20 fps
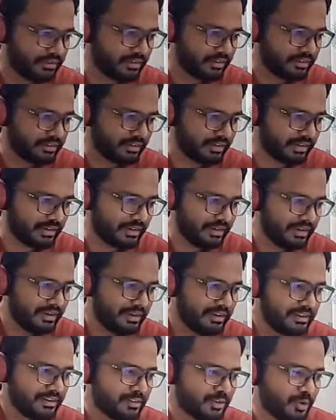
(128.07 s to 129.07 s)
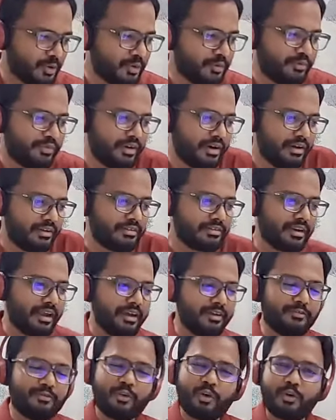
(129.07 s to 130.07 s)
session so first
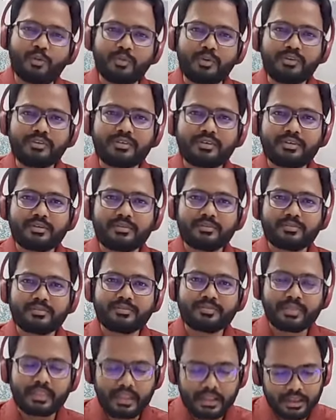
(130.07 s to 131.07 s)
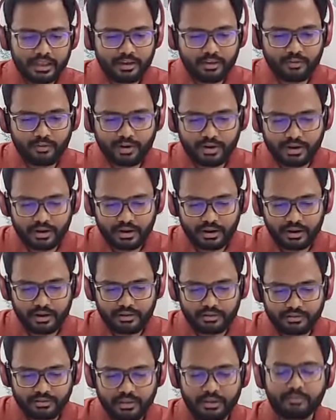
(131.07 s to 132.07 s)
and foremost we'll
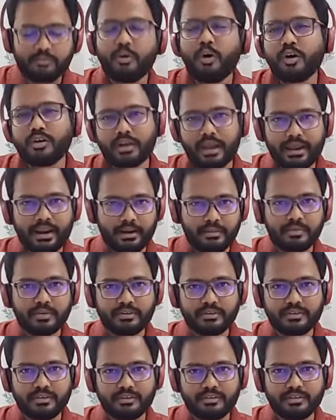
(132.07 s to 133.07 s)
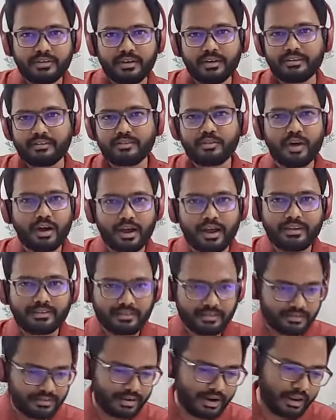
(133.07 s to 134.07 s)
see what an emergency is so as
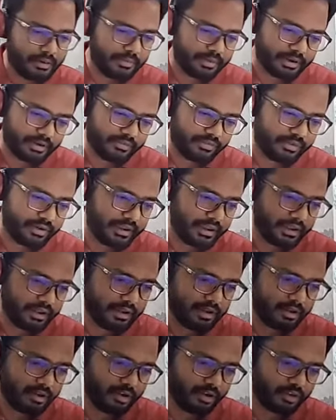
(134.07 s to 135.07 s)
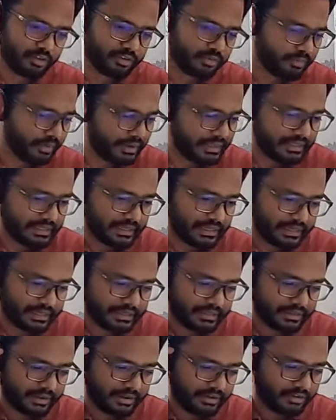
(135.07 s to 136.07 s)
i said i'll be referring grossman
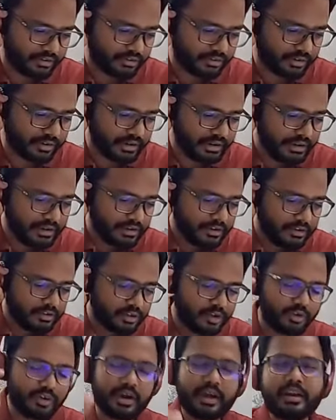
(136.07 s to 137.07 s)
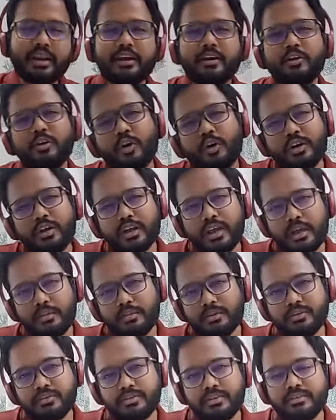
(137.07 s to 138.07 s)
13th edition so an endodontic
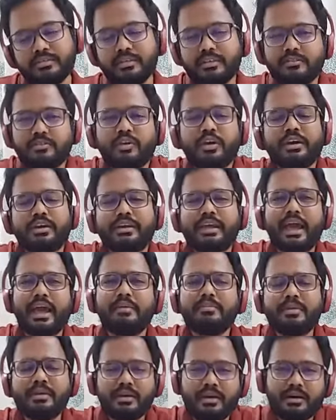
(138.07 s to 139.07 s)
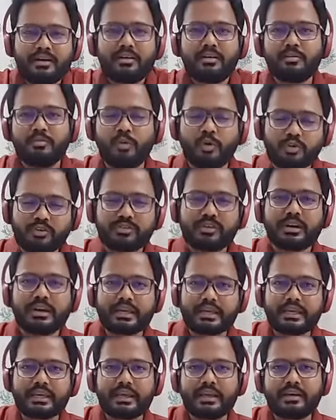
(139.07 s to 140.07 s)
emergency so it can be uh,
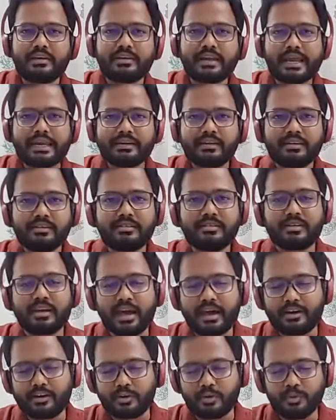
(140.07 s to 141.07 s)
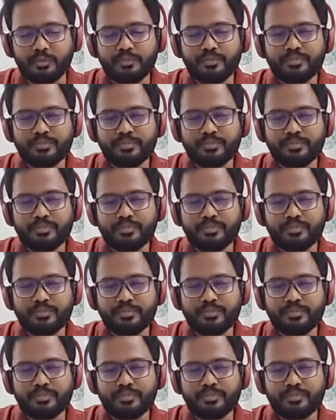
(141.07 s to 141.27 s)
mostly in dental scenario